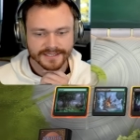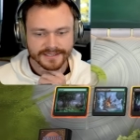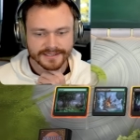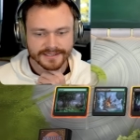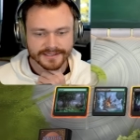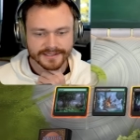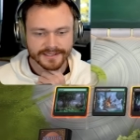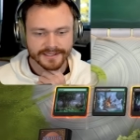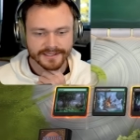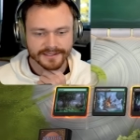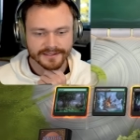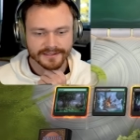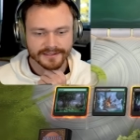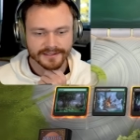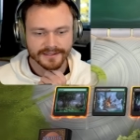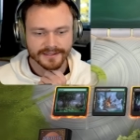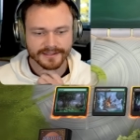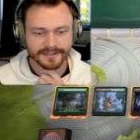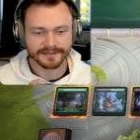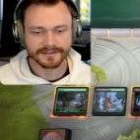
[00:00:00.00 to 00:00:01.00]
Yeah,
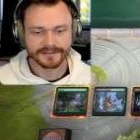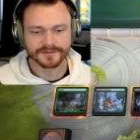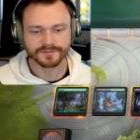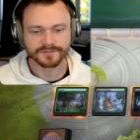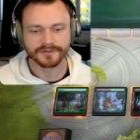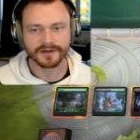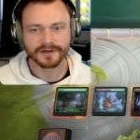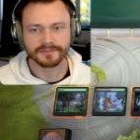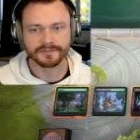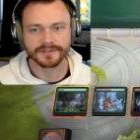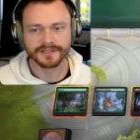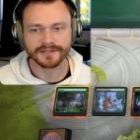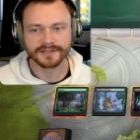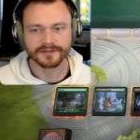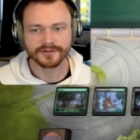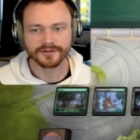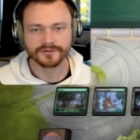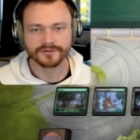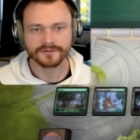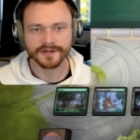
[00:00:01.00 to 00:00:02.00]
I think that's probably the
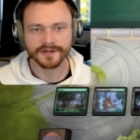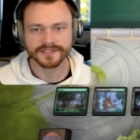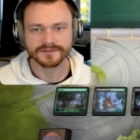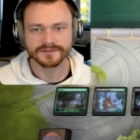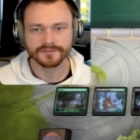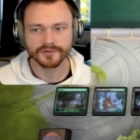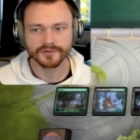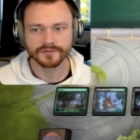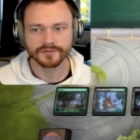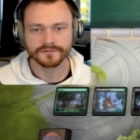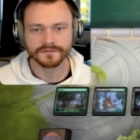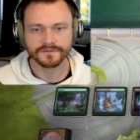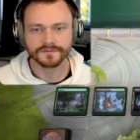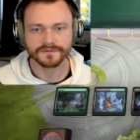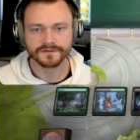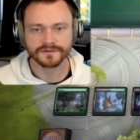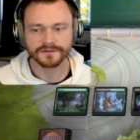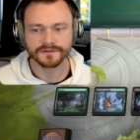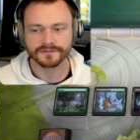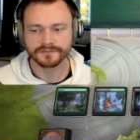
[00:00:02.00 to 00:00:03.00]
correct
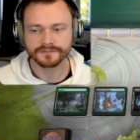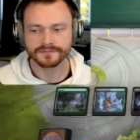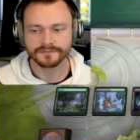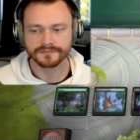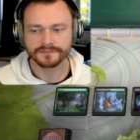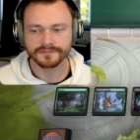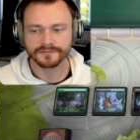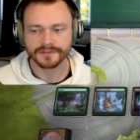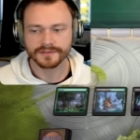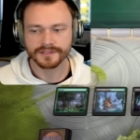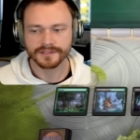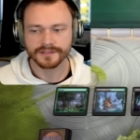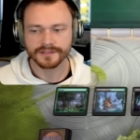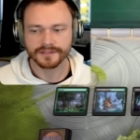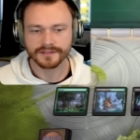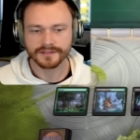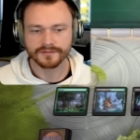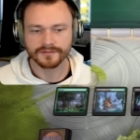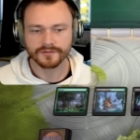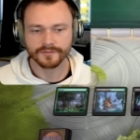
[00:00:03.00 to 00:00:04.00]
move.
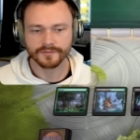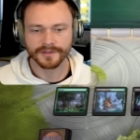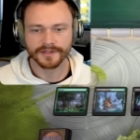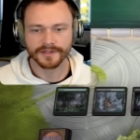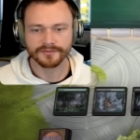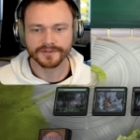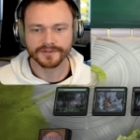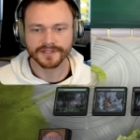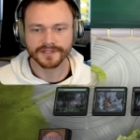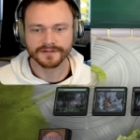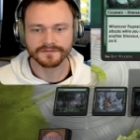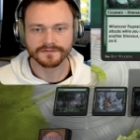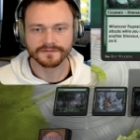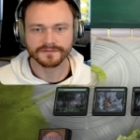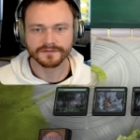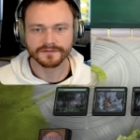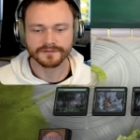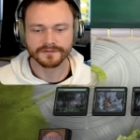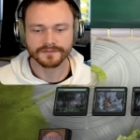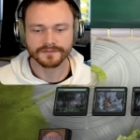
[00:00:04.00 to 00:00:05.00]
We'll pay 3 life.